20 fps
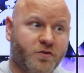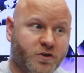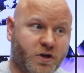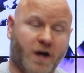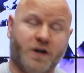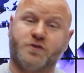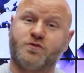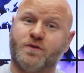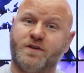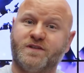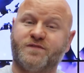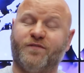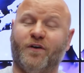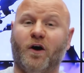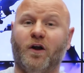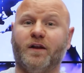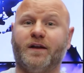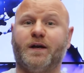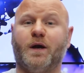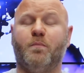Country's
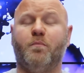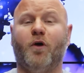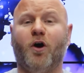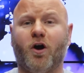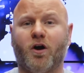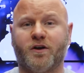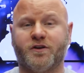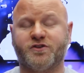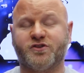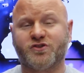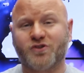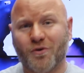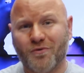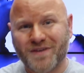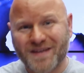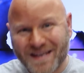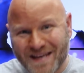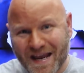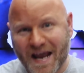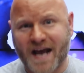falling apart. So
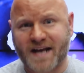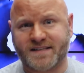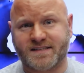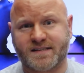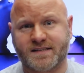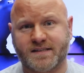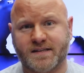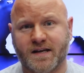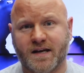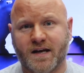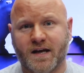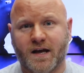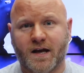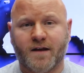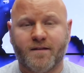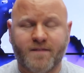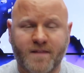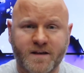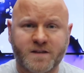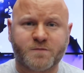yes,
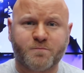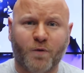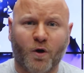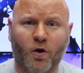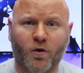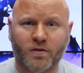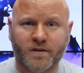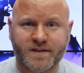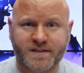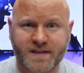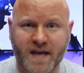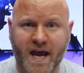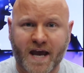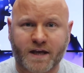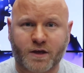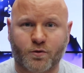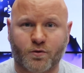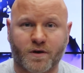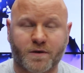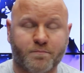this poll is
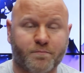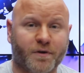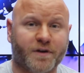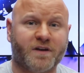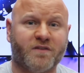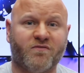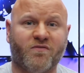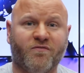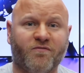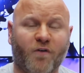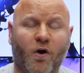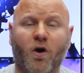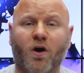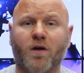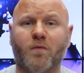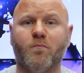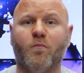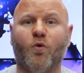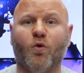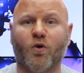accurate, but in
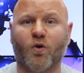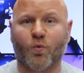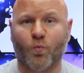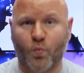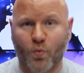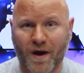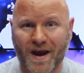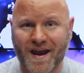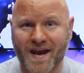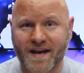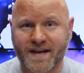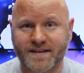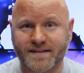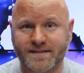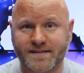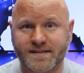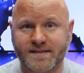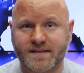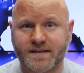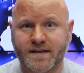far more
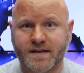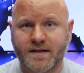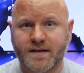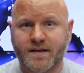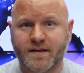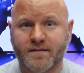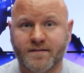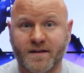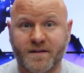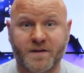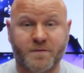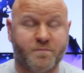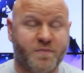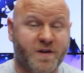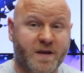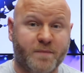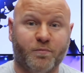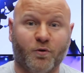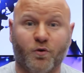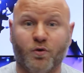ways than the
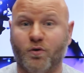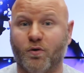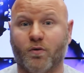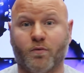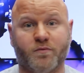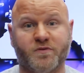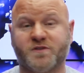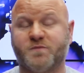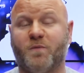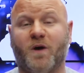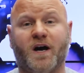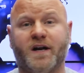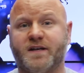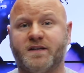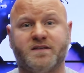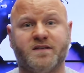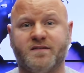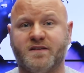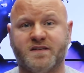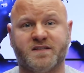people who are
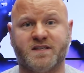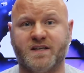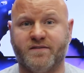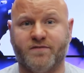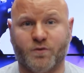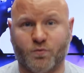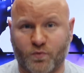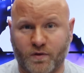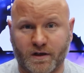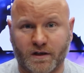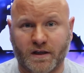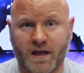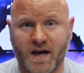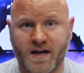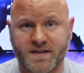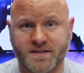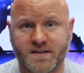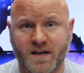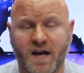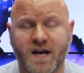responding to this even
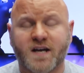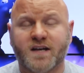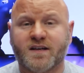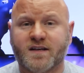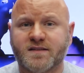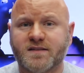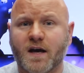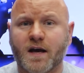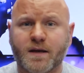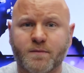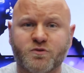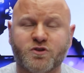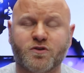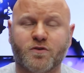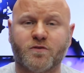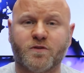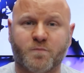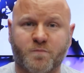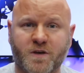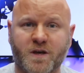realize. Because I am
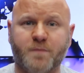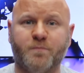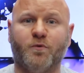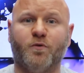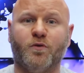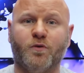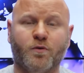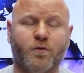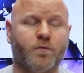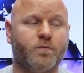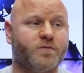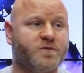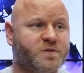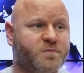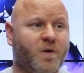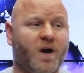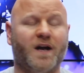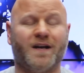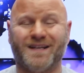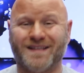sure the people who are
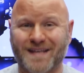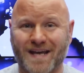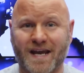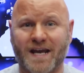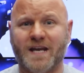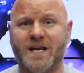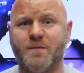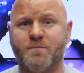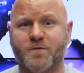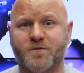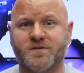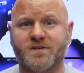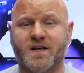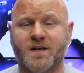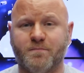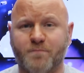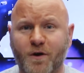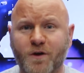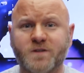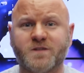responding to
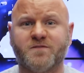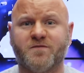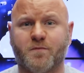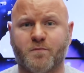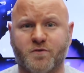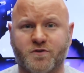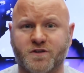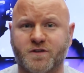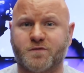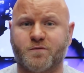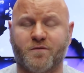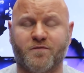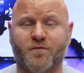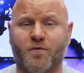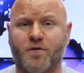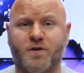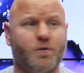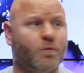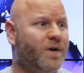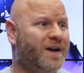80%, most of them are just
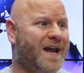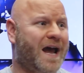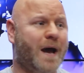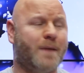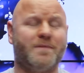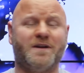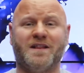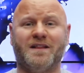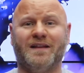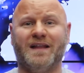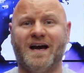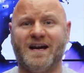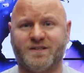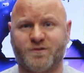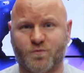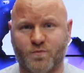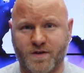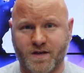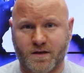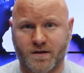referring to what happened in the
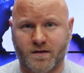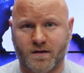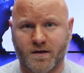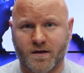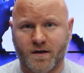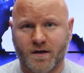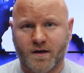last week.